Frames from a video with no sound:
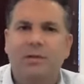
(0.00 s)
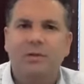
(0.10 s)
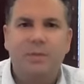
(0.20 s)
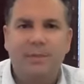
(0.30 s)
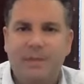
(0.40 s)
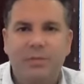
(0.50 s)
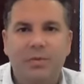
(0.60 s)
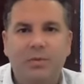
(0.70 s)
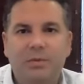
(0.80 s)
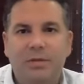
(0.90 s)
It's super
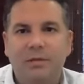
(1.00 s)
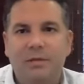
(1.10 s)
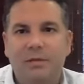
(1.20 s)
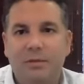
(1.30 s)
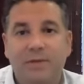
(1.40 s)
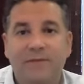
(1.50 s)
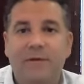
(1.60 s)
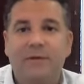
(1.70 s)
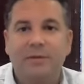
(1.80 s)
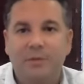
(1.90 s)
simple and it's really
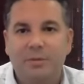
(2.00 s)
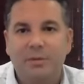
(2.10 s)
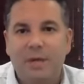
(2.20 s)
fun to do